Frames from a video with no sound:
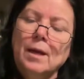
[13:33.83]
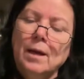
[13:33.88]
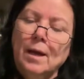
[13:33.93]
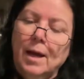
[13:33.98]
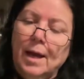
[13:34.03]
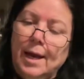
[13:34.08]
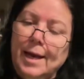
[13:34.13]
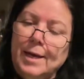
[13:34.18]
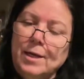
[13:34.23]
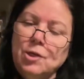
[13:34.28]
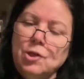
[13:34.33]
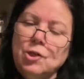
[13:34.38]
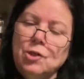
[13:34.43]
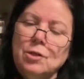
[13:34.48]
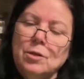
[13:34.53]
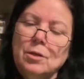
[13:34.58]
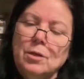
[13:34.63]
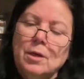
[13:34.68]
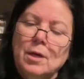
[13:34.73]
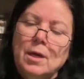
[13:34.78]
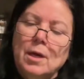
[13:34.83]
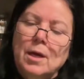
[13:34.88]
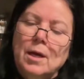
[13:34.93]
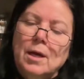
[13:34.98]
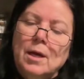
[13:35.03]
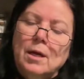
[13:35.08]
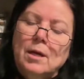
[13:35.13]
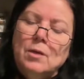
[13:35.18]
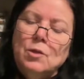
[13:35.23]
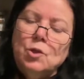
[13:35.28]
H.
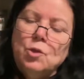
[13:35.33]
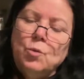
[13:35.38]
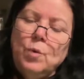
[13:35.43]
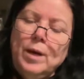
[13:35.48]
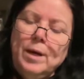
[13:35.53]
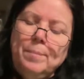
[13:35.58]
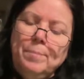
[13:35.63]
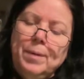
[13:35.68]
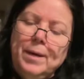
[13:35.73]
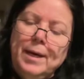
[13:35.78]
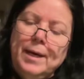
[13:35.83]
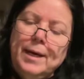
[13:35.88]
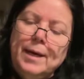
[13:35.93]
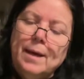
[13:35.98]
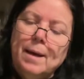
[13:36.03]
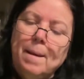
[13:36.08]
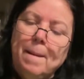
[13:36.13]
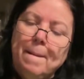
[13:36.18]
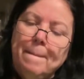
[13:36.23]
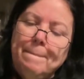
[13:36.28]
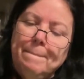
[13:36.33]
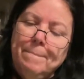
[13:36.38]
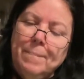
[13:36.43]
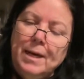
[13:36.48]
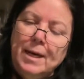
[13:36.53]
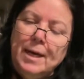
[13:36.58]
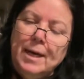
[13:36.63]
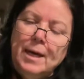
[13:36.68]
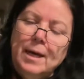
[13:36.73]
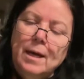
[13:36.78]
Sweet pea,
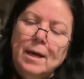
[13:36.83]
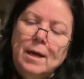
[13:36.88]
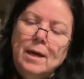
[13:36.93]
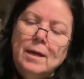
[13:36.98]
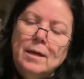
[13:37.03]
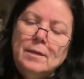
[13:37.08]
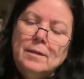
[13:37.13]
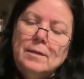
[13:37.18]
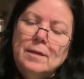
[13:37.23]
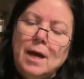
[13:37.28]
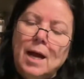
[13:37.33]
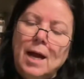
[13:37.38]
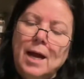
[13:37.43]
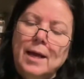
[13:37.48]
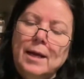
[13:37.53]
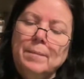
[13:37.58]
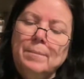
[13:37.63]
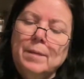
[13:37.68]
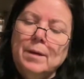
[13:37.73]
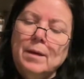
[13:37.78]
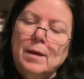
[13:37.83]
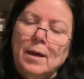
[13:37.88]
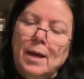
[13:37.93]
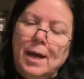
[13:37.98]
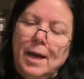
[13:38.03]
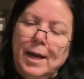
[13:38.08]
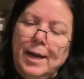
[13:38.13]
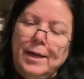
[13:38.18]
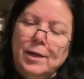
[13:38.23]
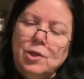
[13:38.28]
B. Thyme,
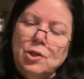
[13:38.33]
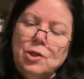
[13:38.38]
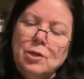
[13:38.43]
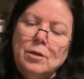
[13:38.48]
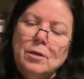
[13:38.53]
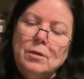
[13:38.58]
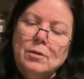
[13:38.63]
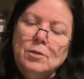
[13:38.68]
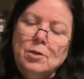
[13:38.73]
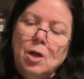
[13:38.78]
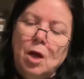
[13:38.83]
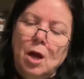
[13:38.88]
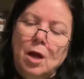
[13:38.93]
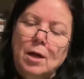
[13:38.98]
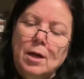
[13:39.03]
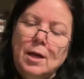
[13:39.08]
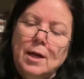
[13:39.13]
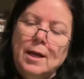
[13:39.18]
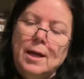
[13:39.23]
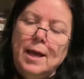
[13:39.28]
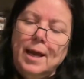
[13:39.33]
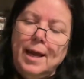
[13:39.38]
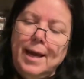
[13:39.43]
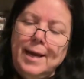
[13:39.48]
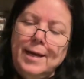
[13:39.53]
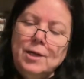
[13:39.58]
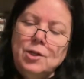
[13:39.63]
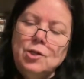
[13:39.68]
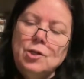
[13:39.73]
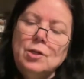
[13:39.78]
H. Tonka,
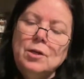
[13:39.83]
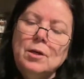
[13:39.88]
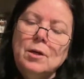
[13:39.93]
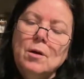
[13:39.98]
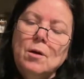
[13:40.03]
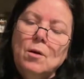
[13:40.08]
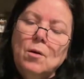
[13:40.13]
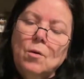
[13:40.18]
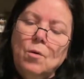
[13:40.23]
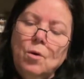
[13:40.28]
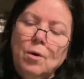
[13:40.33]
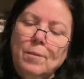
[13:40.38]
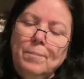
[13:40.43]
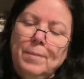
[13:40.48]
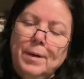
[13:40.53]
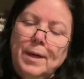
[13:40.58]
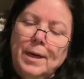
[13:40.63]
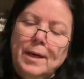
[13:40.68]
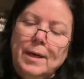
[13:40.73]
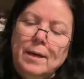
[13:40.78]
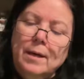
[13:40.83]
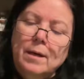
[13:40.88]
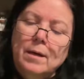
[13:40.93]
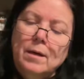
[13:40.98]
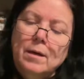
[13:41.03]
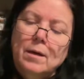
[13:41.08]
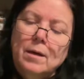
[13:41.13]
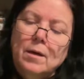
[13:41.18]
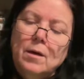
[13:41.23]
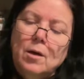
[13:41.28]
H or B.
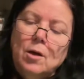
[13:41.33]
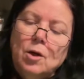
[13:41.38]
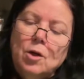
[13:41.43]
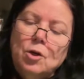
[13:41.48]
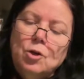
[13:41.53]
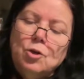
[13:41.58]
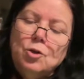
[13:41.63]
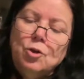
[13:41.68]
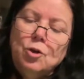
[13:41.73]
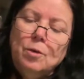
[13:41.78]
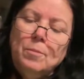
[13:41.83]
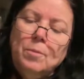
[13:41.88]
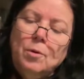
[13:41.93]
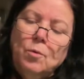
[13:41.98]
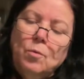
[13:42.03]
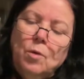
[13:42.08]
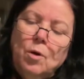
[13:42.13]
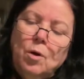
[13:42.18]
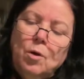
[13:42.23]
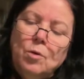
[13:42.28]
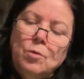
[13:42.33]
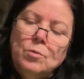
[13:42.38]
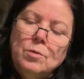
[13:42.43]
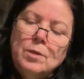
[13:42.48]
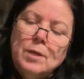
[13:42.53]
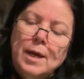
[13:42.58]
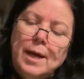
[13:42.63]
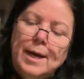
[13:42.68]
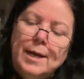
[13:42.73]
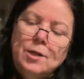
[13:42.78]
Tuberose,
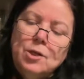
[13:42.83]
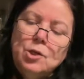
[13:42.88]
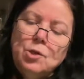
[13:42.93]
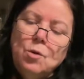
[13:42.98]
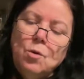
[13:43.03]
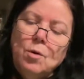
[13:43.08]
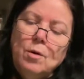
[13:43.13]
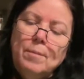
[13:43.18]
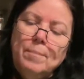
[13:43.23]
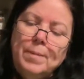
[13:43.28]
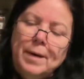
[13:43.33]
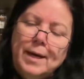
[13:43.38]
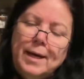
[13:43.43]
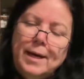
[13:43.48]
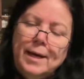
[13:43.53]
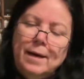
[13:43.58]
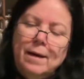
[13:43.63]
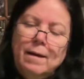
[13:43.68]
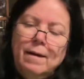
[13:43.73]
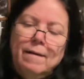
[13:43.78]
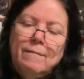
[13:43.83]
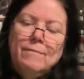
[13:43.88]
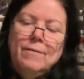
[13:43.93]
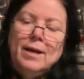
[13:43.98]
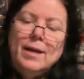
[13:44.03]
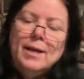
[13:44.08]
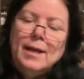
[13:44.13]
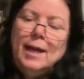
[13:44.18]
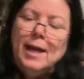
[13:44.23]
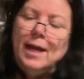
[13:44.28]
H or B.
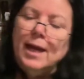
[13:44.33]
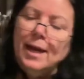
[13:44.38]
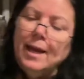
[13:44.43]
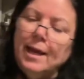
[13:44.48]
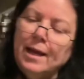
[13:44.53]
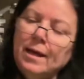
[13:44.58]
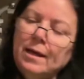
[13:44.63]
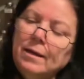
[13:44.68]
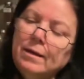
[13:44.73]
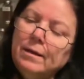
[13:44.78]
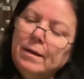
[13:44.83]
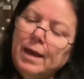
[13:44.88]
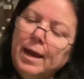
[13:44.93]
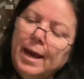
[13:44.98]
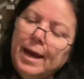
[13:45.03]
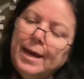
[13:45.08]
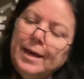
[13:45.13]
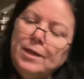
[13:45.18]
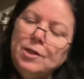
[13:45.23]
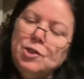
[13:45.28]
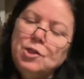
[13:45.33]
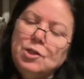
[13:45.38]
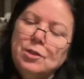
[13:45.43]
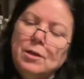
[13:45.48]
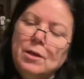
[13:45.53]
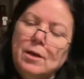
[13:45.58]
Vanilla, H.